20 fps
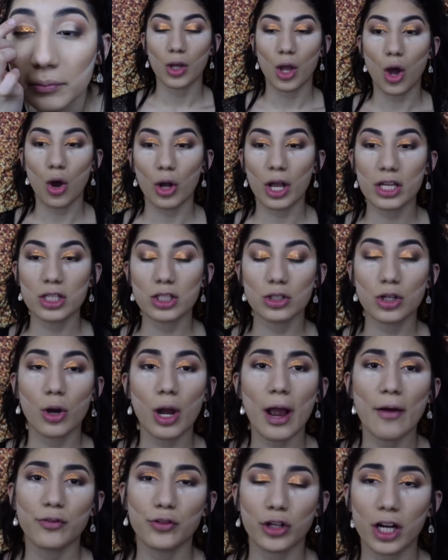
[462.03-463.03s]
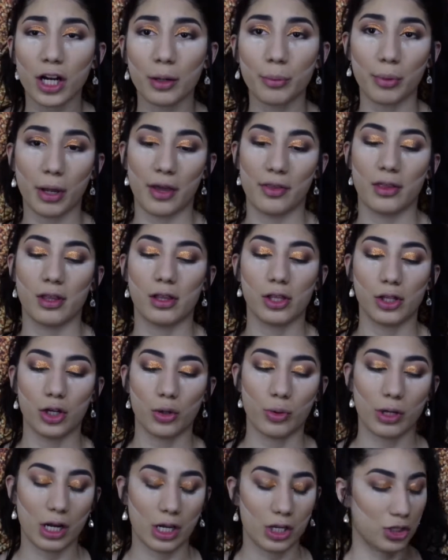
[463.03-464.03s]
Okay, so now after I apply the glitter,
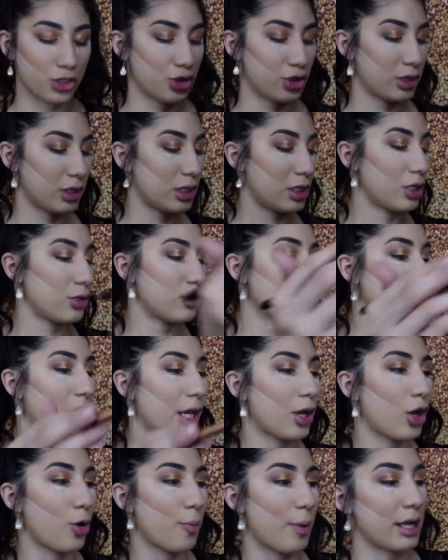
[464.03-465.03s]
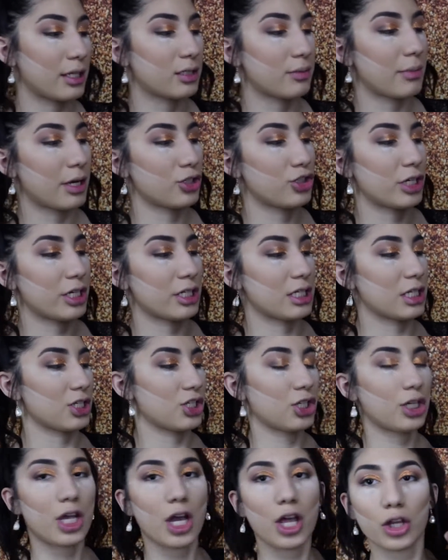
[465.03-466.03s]
what I usually do is I go back to my
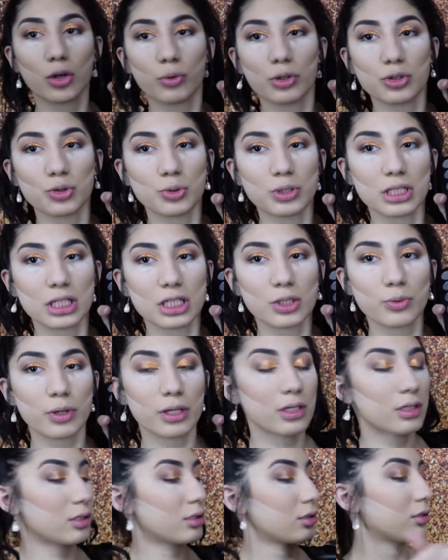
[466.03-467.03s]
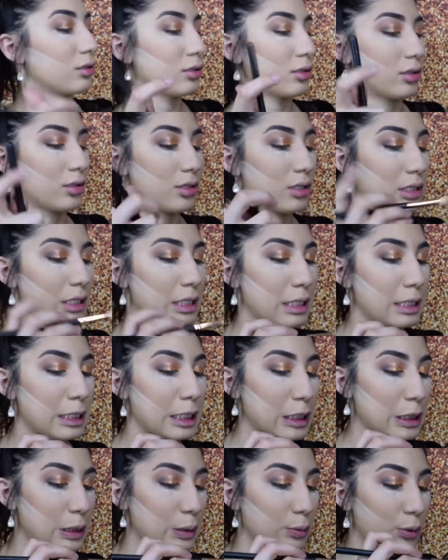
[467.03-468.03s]
transition color, which is this one,
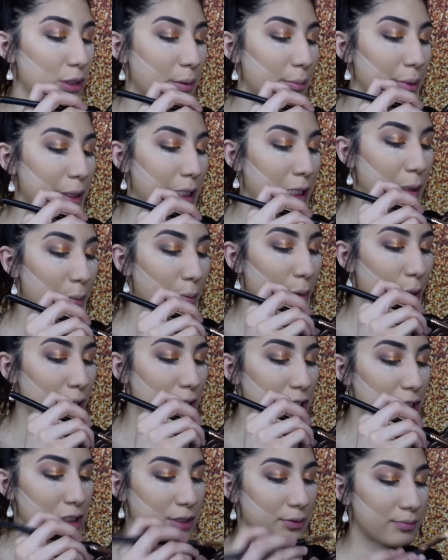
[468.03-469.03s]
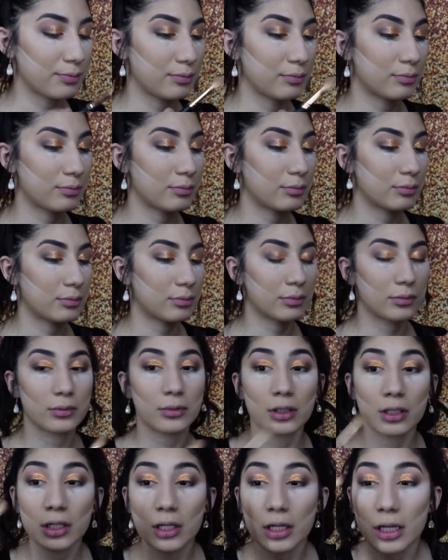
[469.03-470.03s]
with a blending brush.
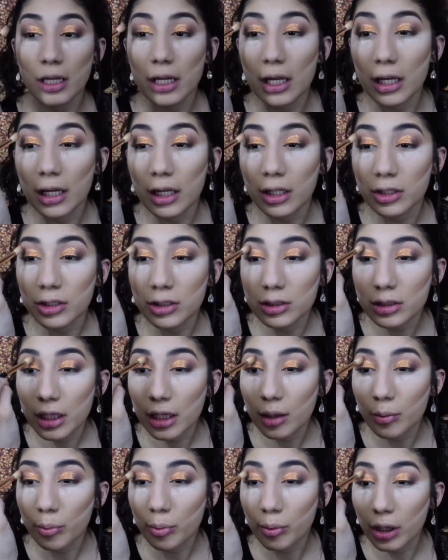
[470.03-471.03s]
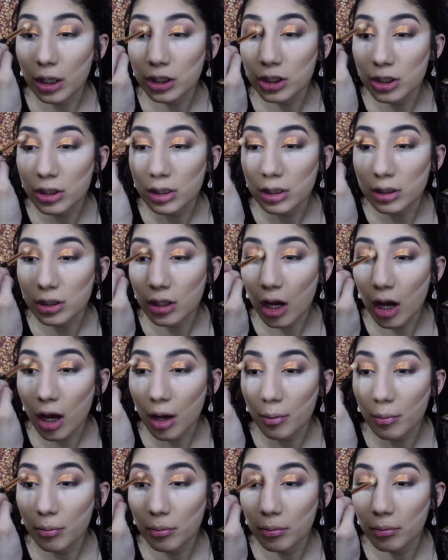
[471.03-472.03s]
And I just like brush the top.